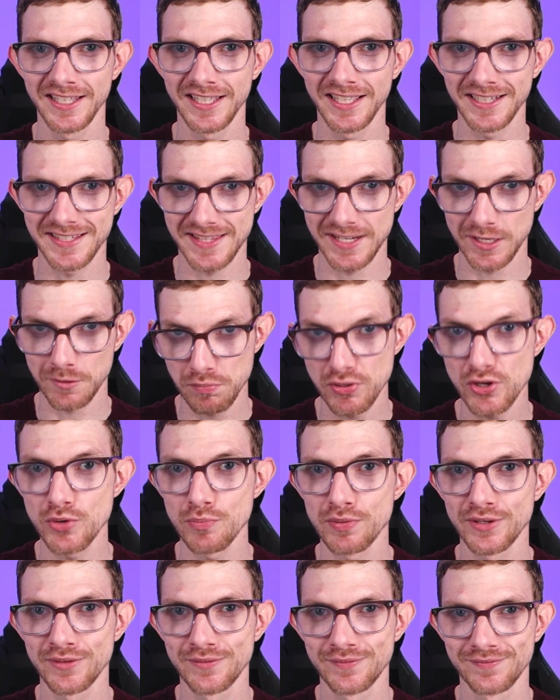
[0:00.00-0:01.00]
It's their
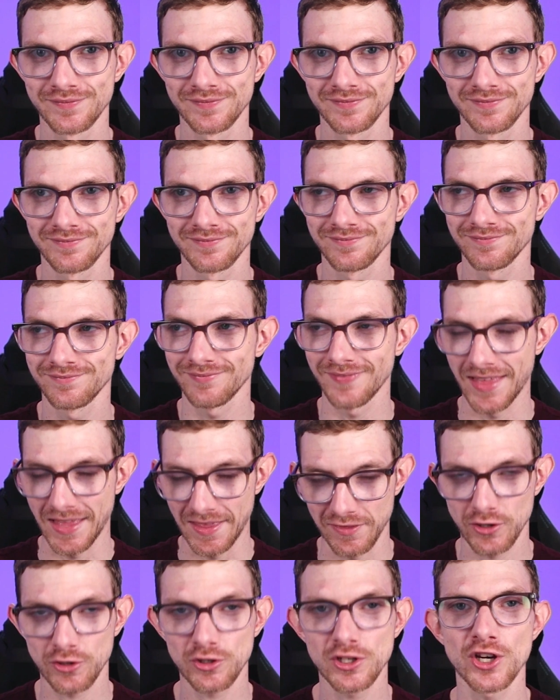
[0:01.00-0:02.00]
poop,
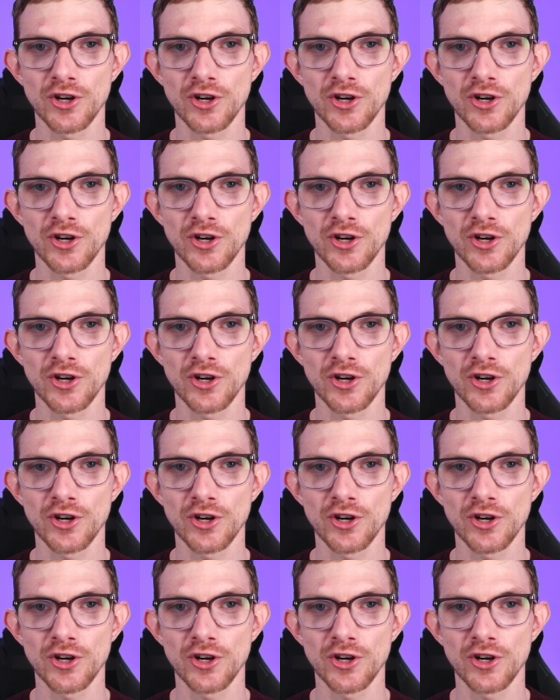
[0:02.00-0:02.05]
and their